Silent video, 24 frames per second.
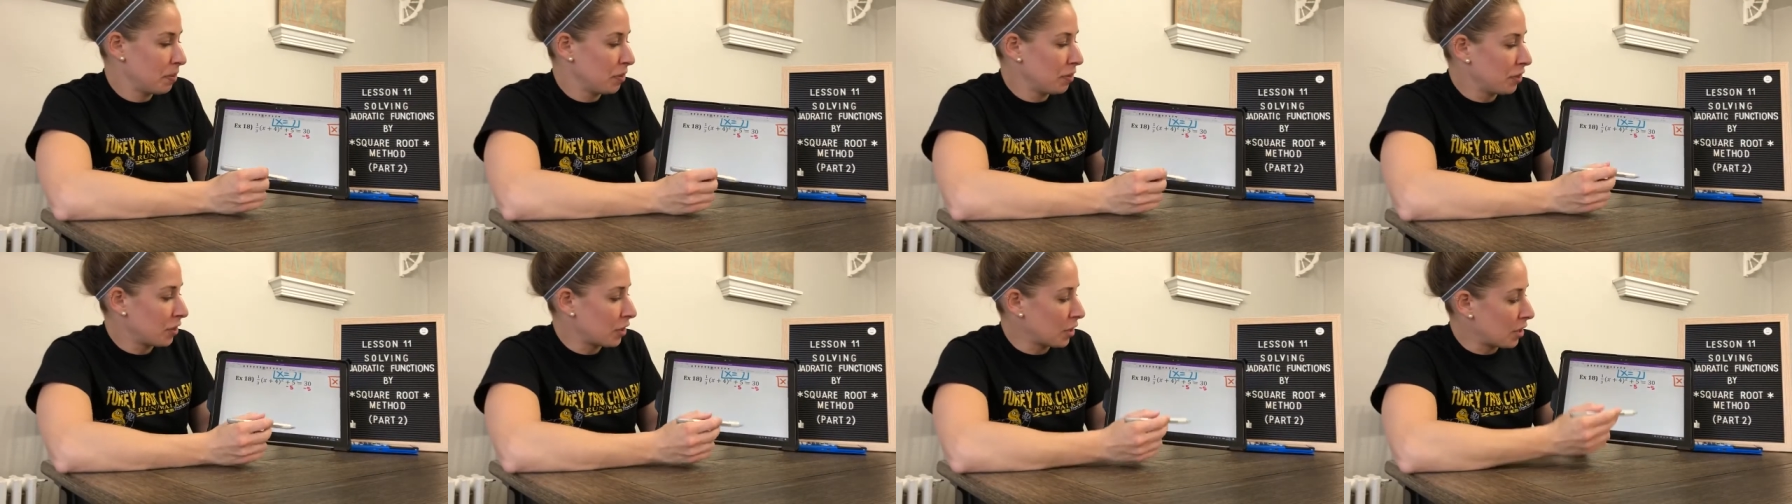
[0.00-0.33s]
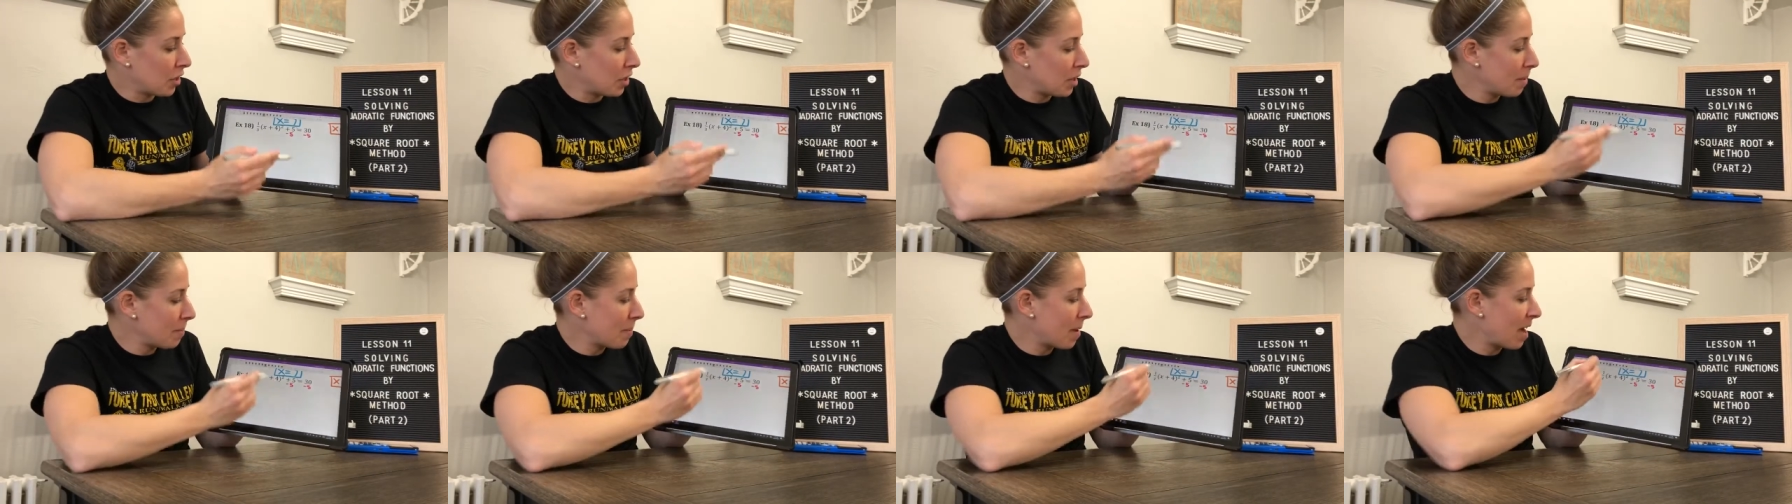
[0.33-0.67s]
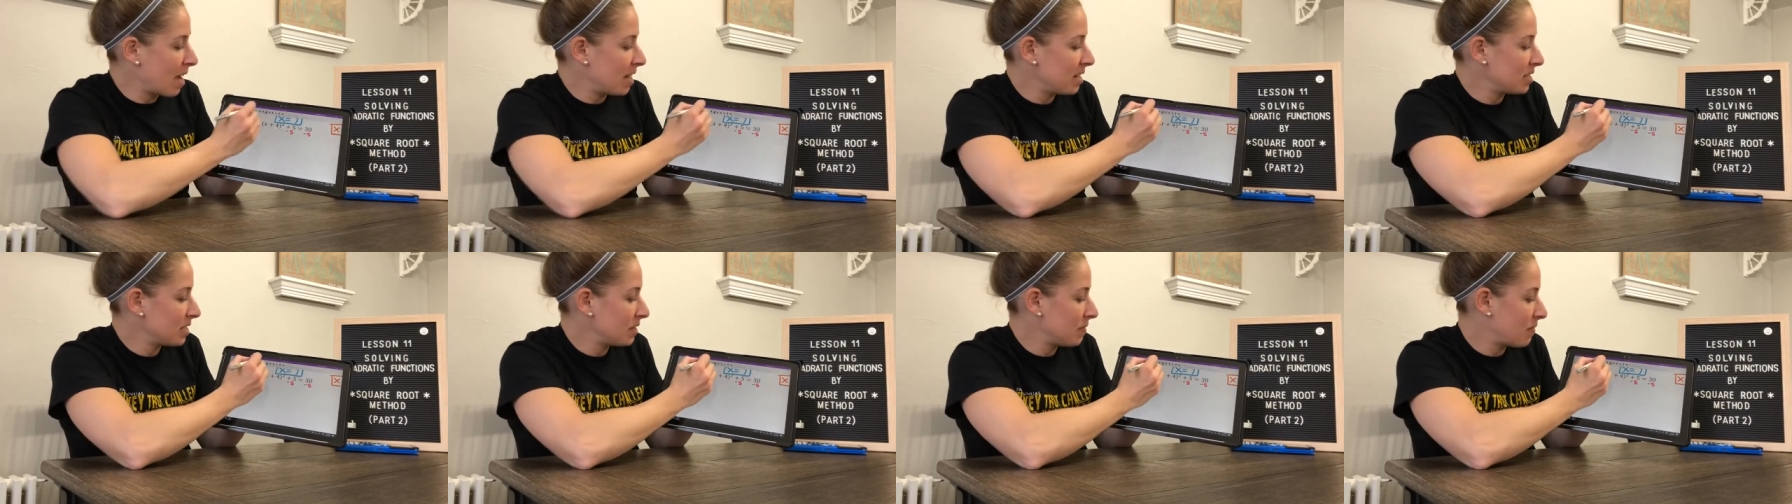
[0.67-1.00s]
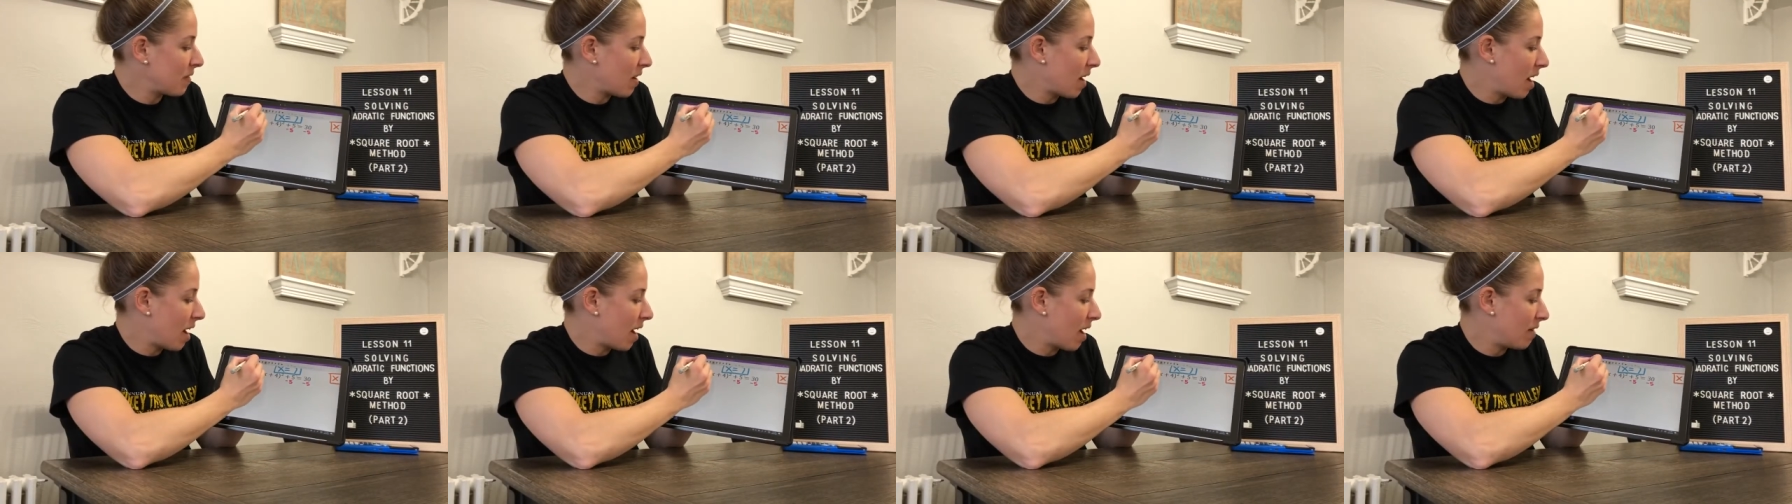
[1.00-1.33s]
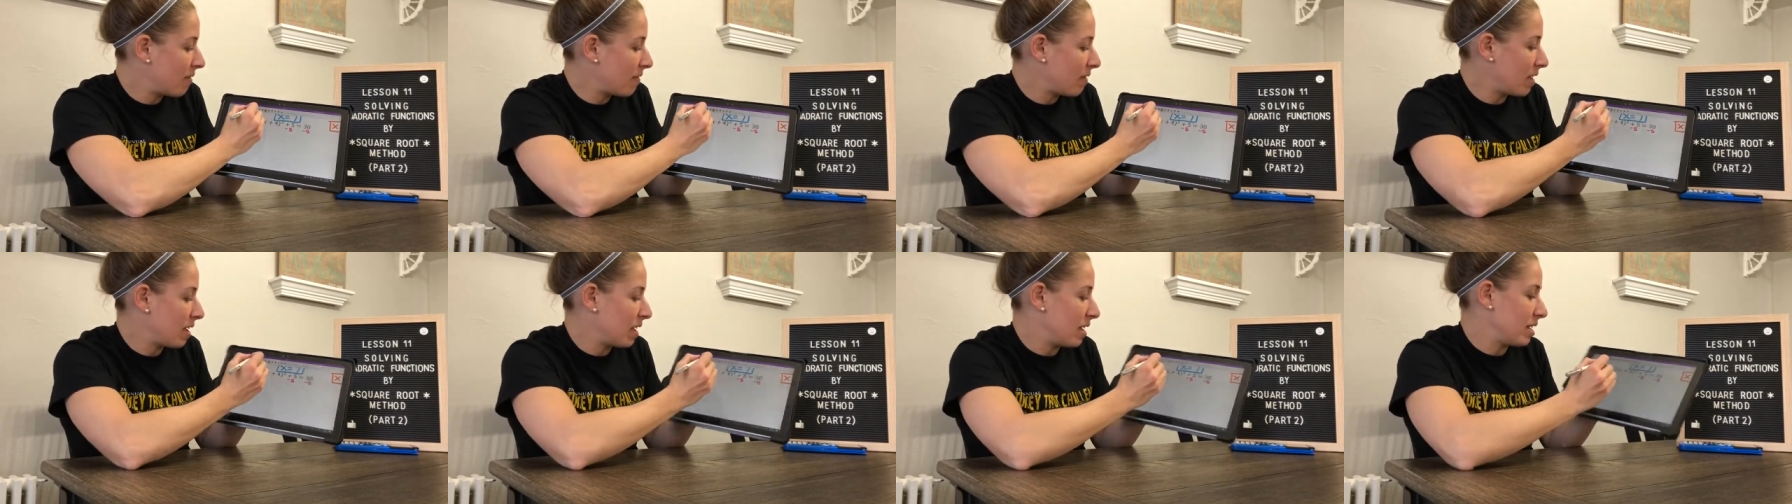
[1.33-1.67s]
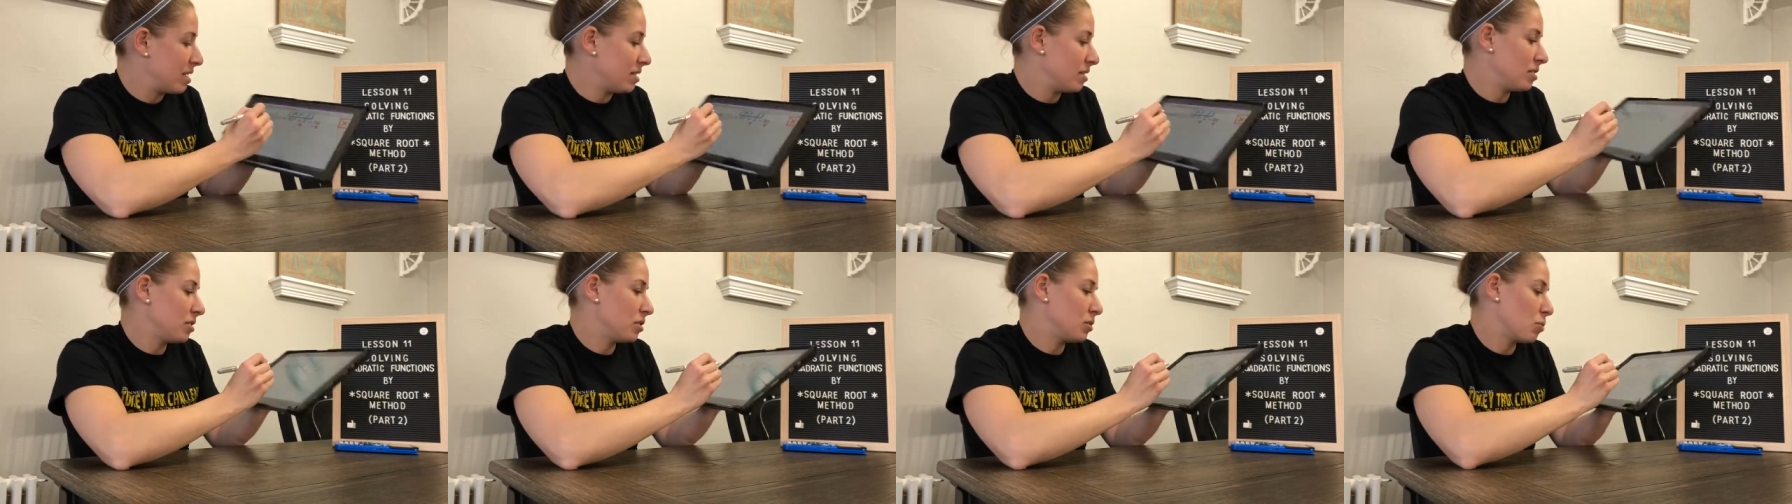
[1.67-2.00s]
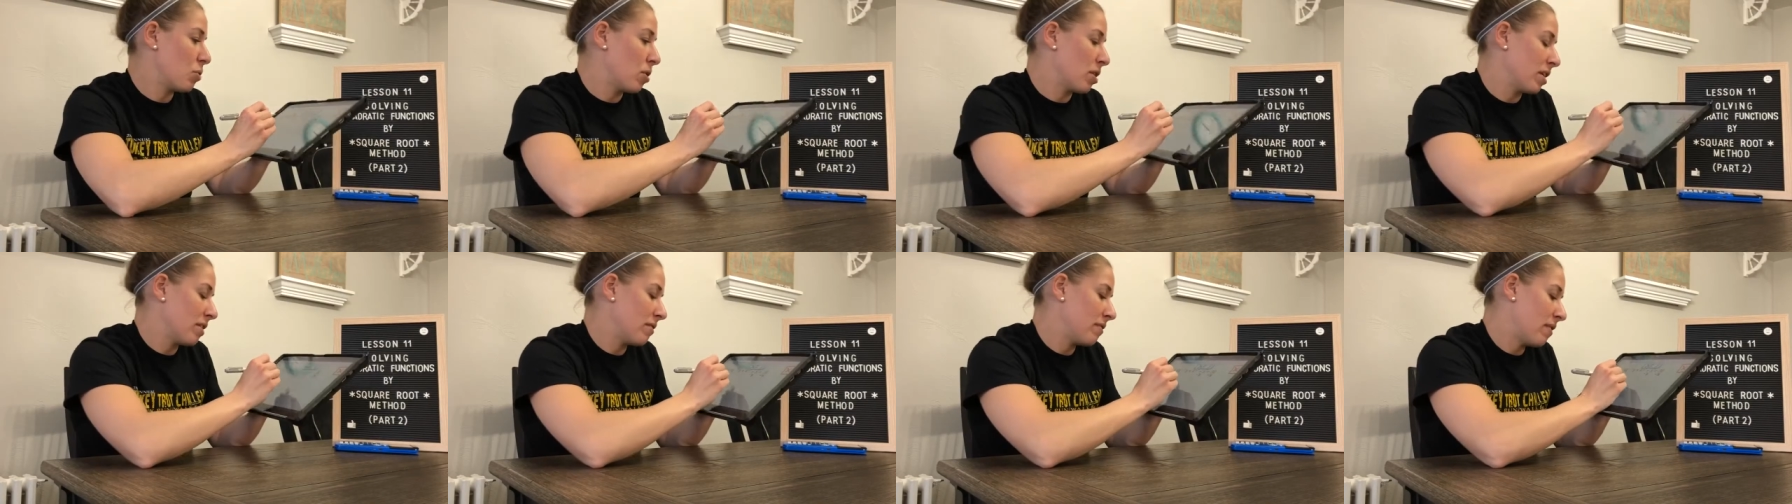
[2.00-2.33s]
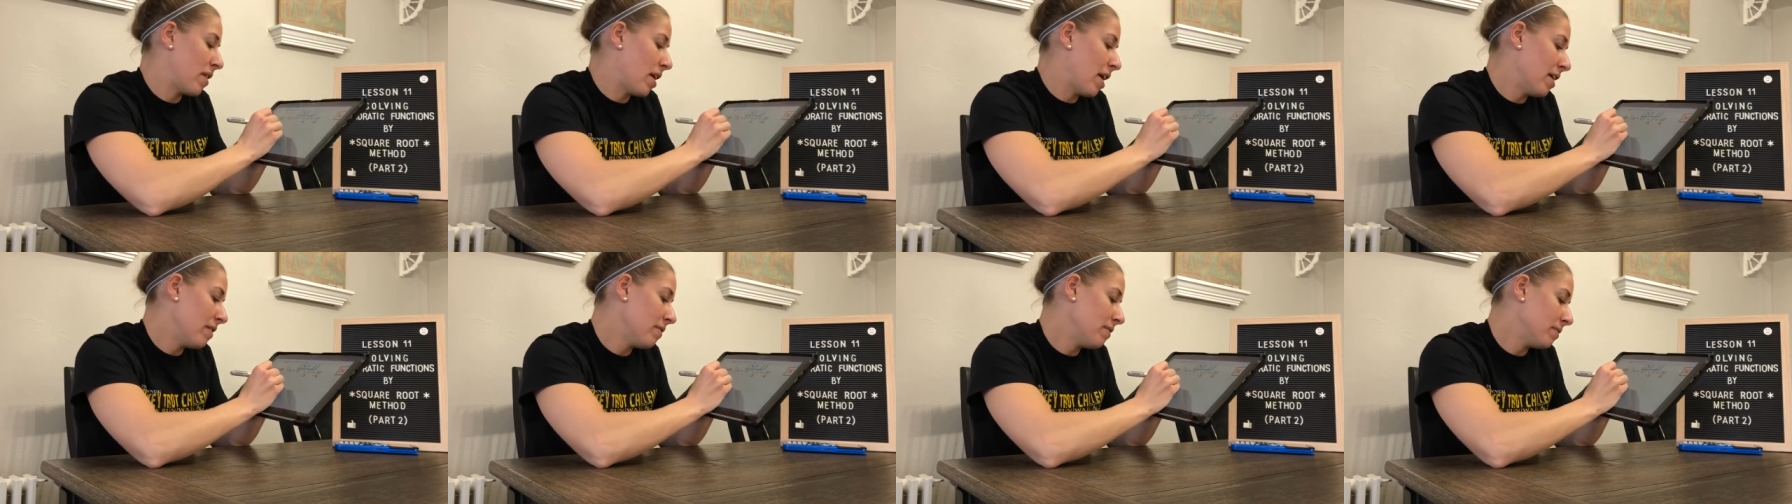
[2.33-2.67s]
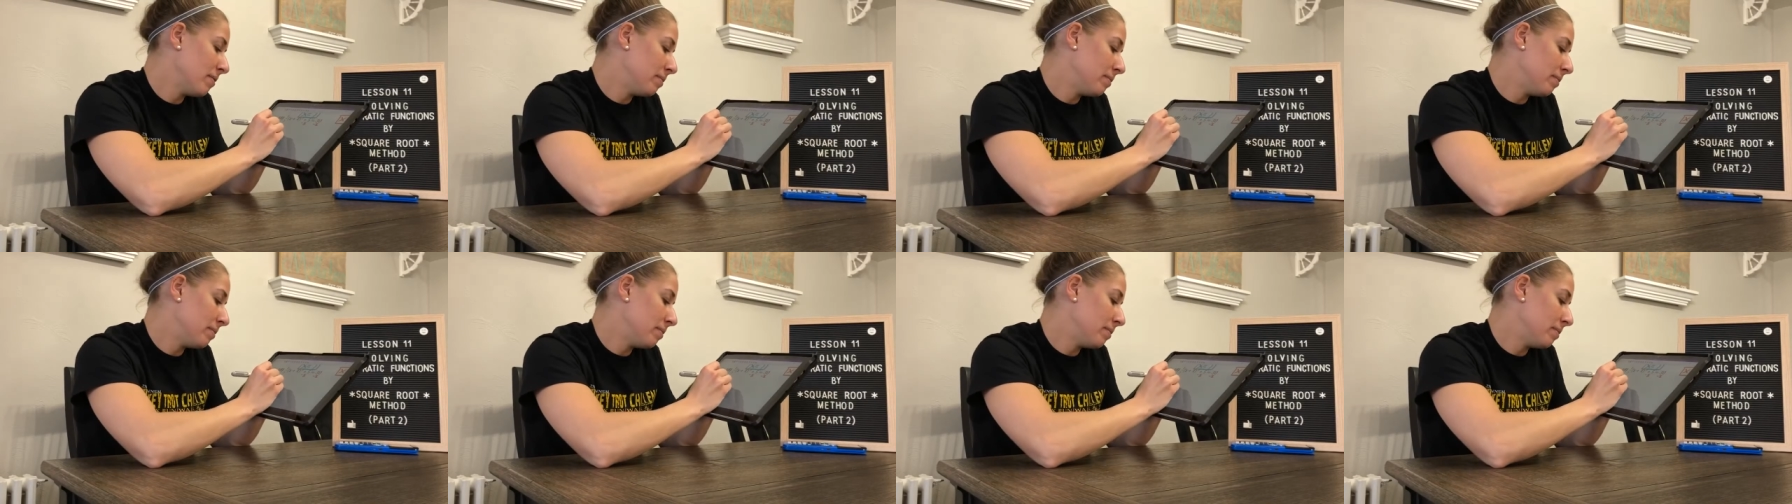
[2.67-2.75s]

30 minus 5 is 25.